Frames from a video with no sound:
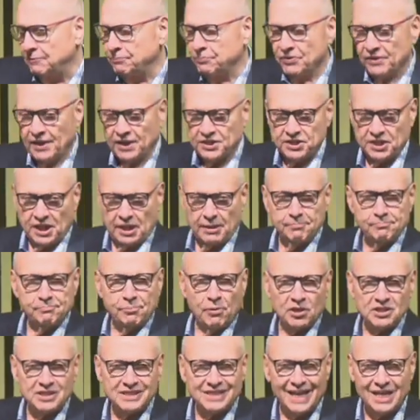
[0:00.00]
There's an
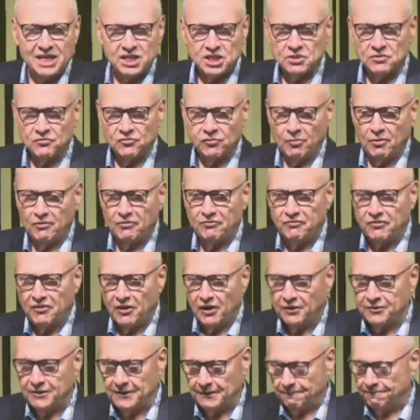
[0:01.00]
impartation from a
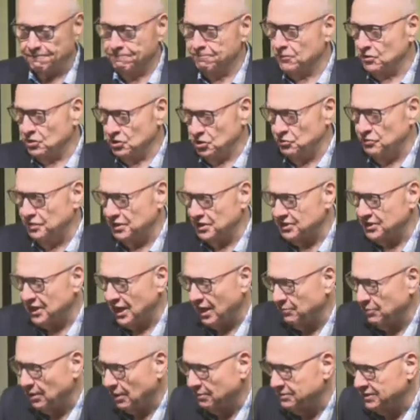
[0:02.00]
father. Do you understand
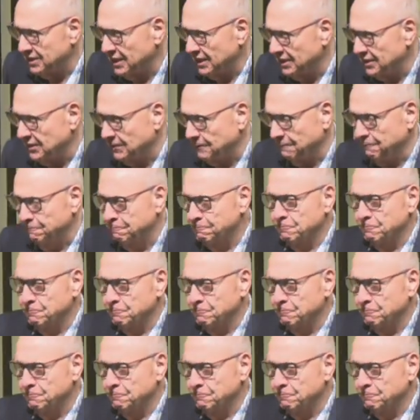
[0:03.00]
what I'm telling you?